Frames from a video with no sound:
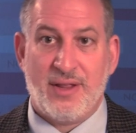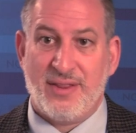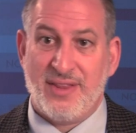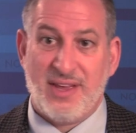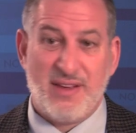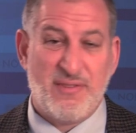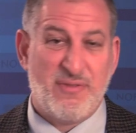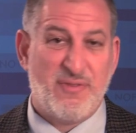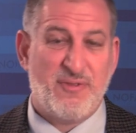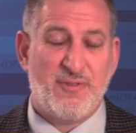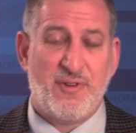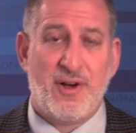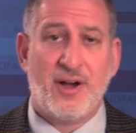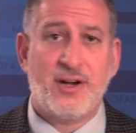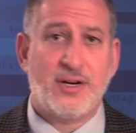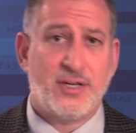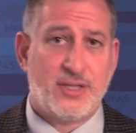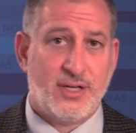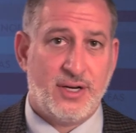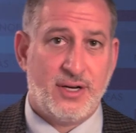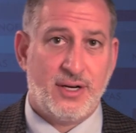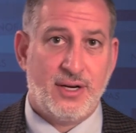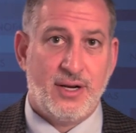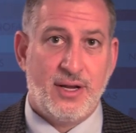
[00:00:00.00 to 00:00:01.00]
They
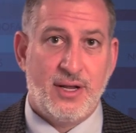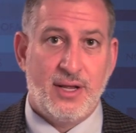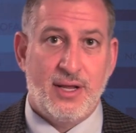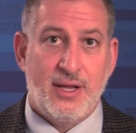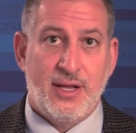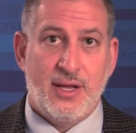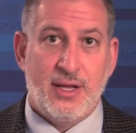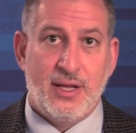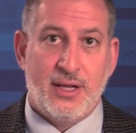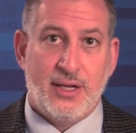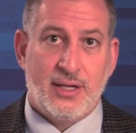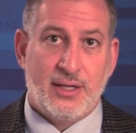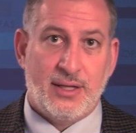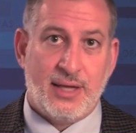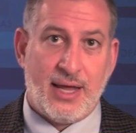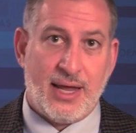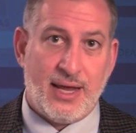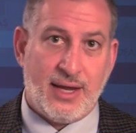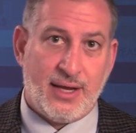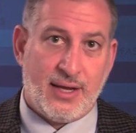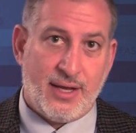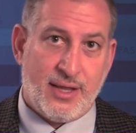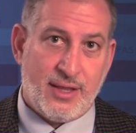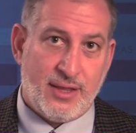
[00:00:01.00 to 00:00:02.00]
function
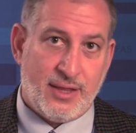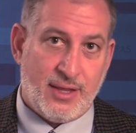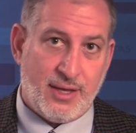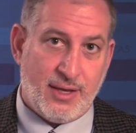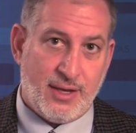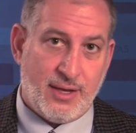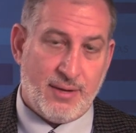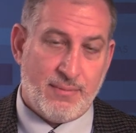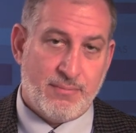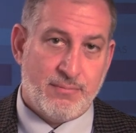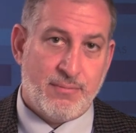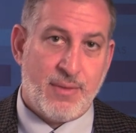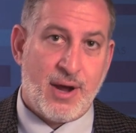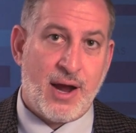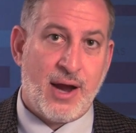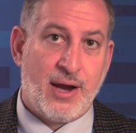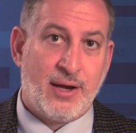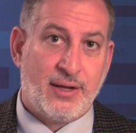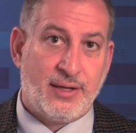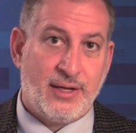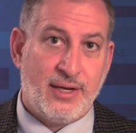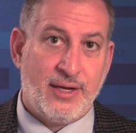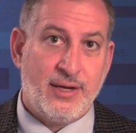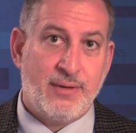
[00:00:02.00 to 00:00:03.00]
like the
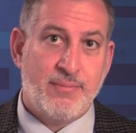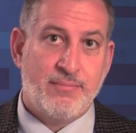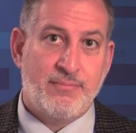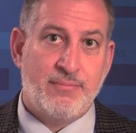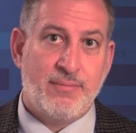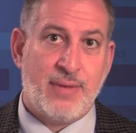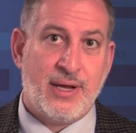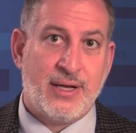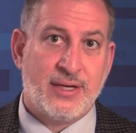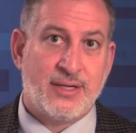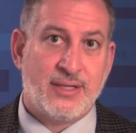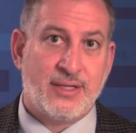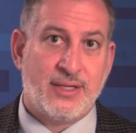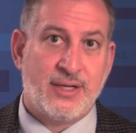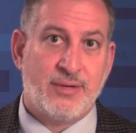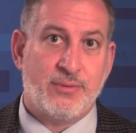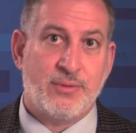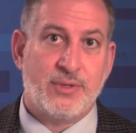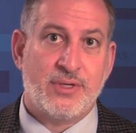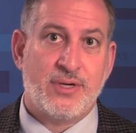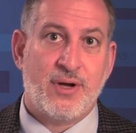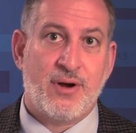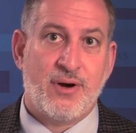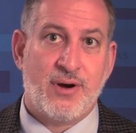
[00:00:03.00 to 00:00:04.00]
mildly mentally
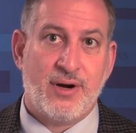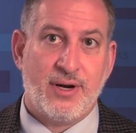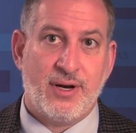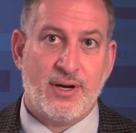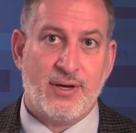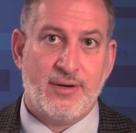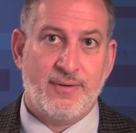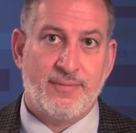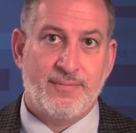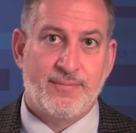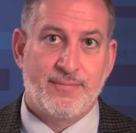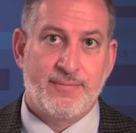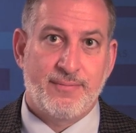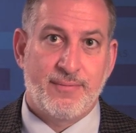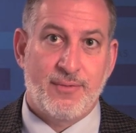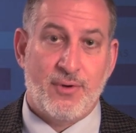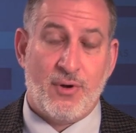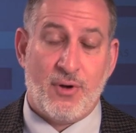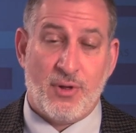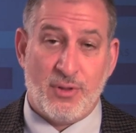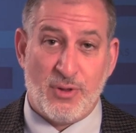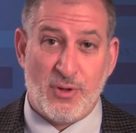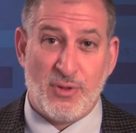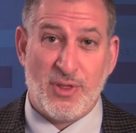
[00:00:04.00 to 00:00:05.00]
retarded,
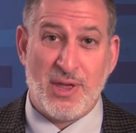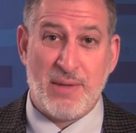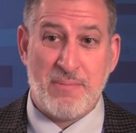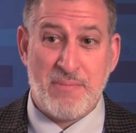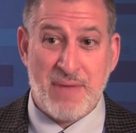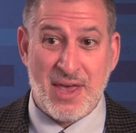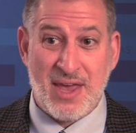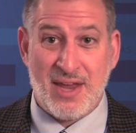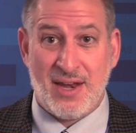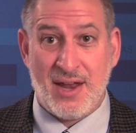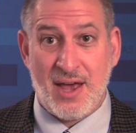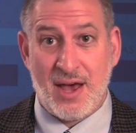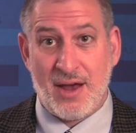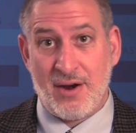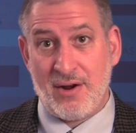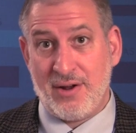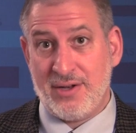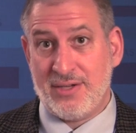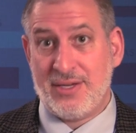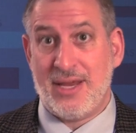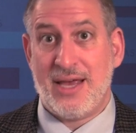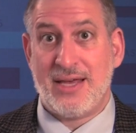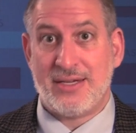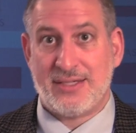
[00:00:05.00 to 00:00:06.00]
although they may not on
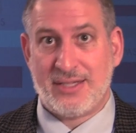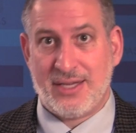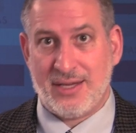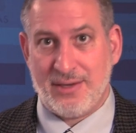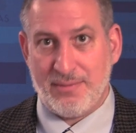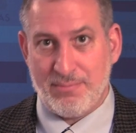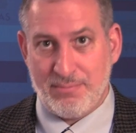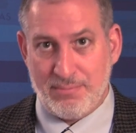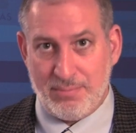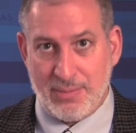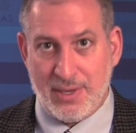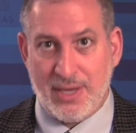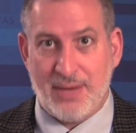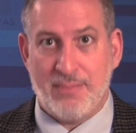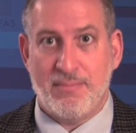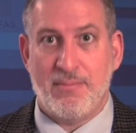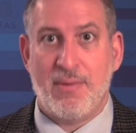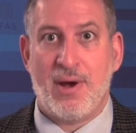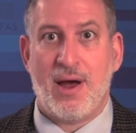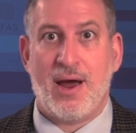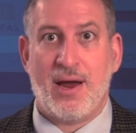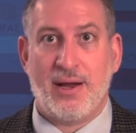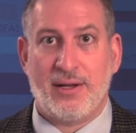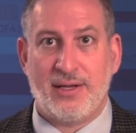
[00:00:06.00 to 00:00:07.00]
testing be
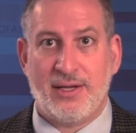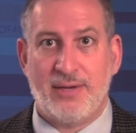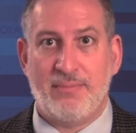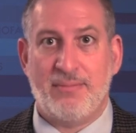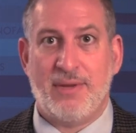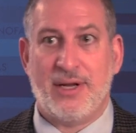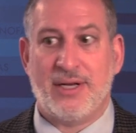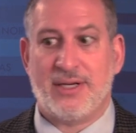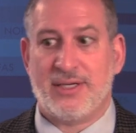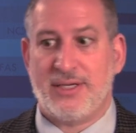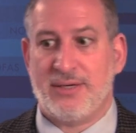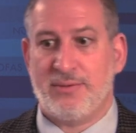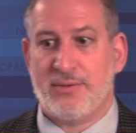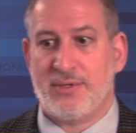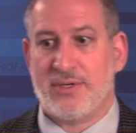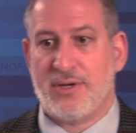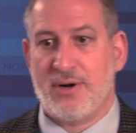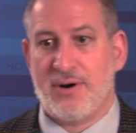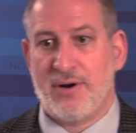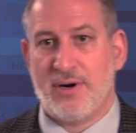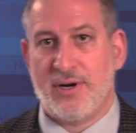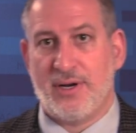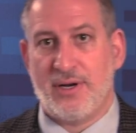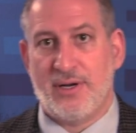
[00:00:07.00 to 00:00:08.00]
mildly mentally
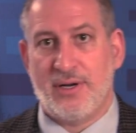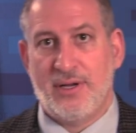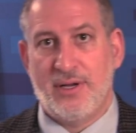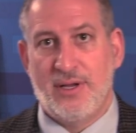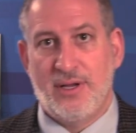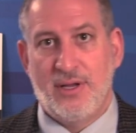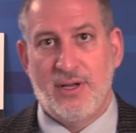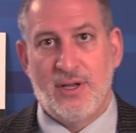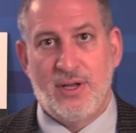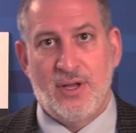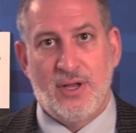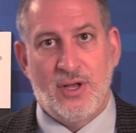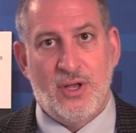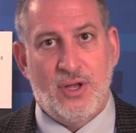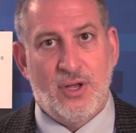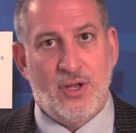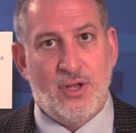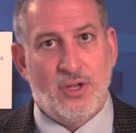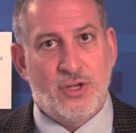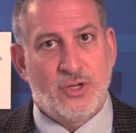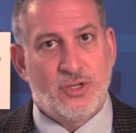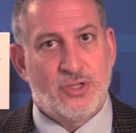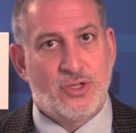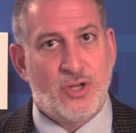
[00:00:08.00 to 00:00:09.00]
retarded.
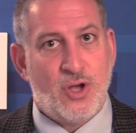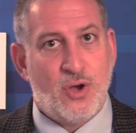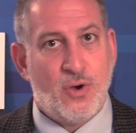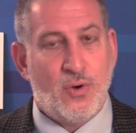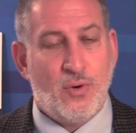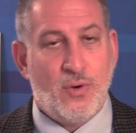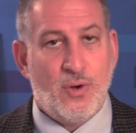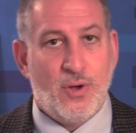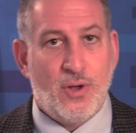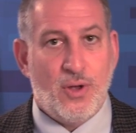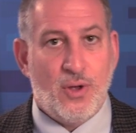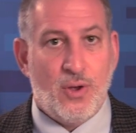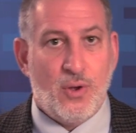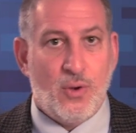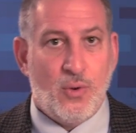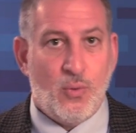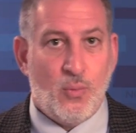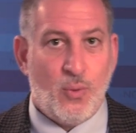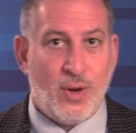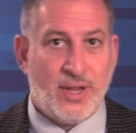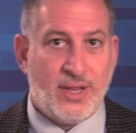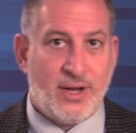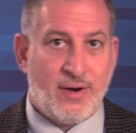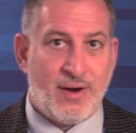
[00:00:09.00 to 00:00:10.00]
So
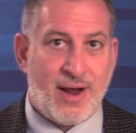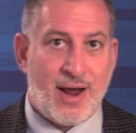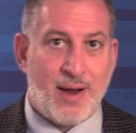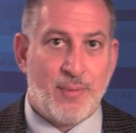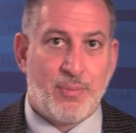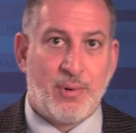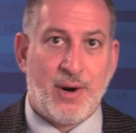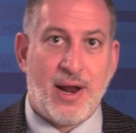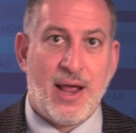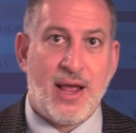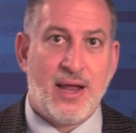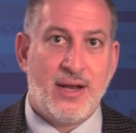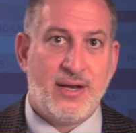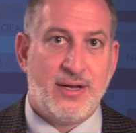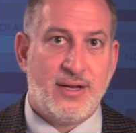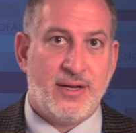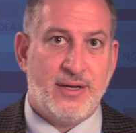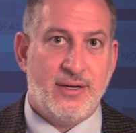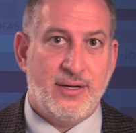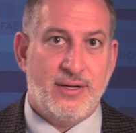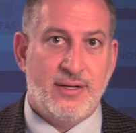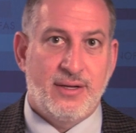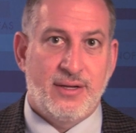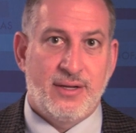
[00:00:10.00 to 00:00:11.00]
when they're
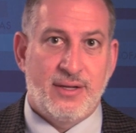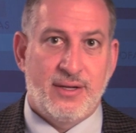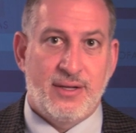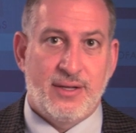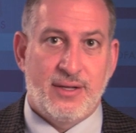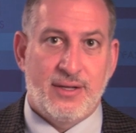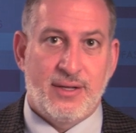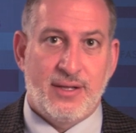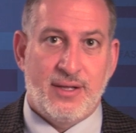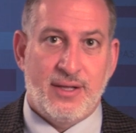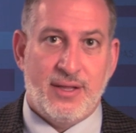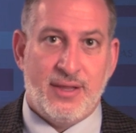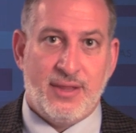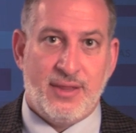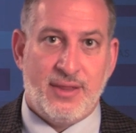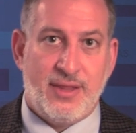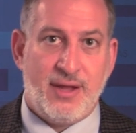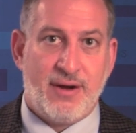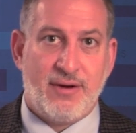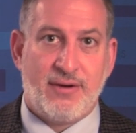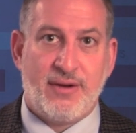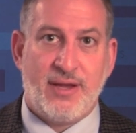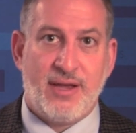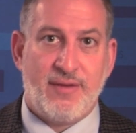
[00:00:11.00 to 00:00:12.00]
apprehended,
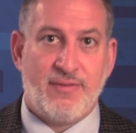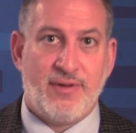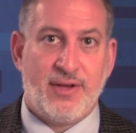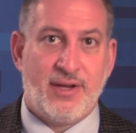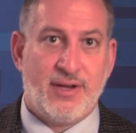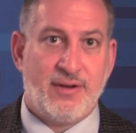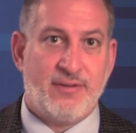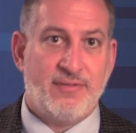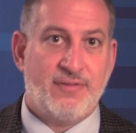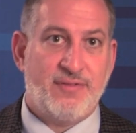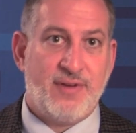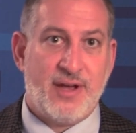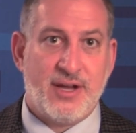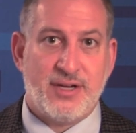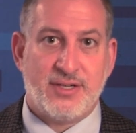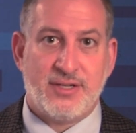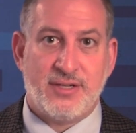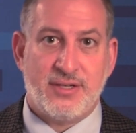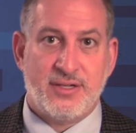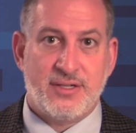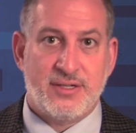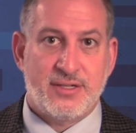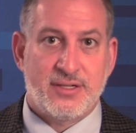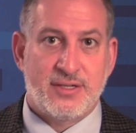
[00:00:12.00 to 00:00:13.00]
they're giving
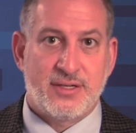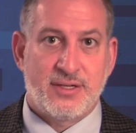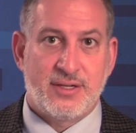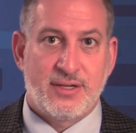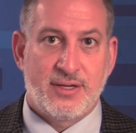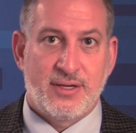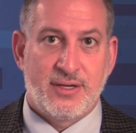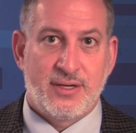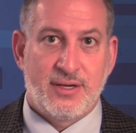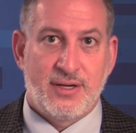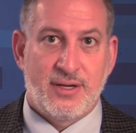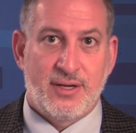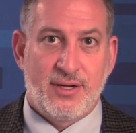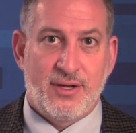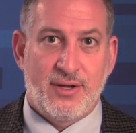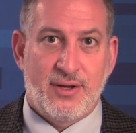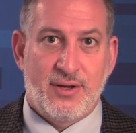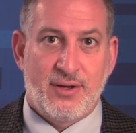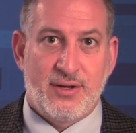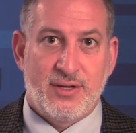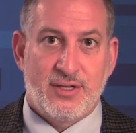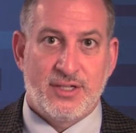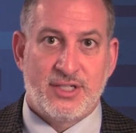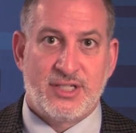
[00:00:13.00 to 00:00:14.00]
confessions,
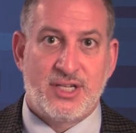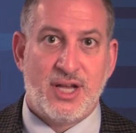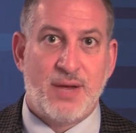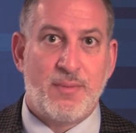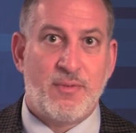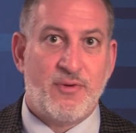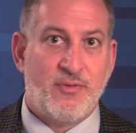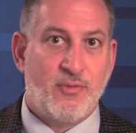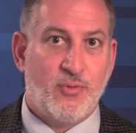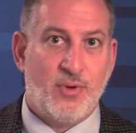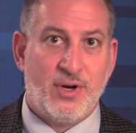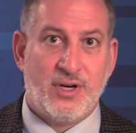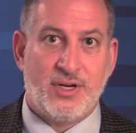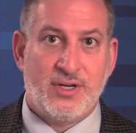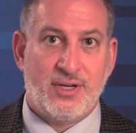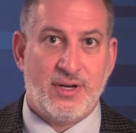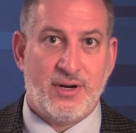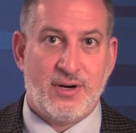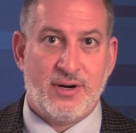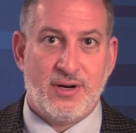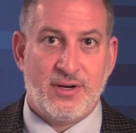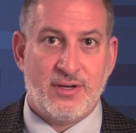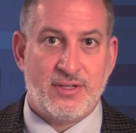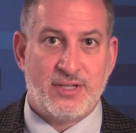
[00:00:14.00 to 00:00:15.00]
some of which
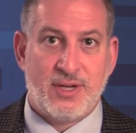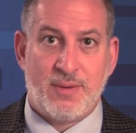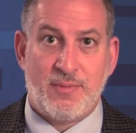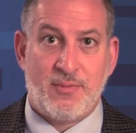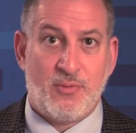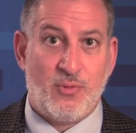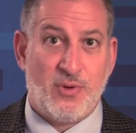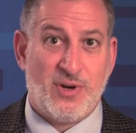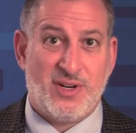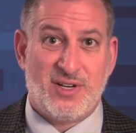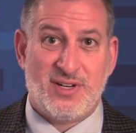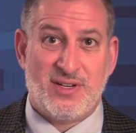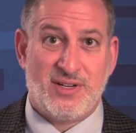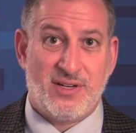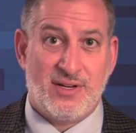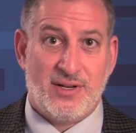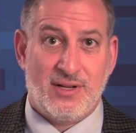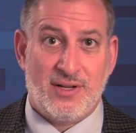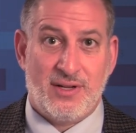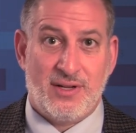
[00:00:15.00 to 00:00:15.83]
they're, some of which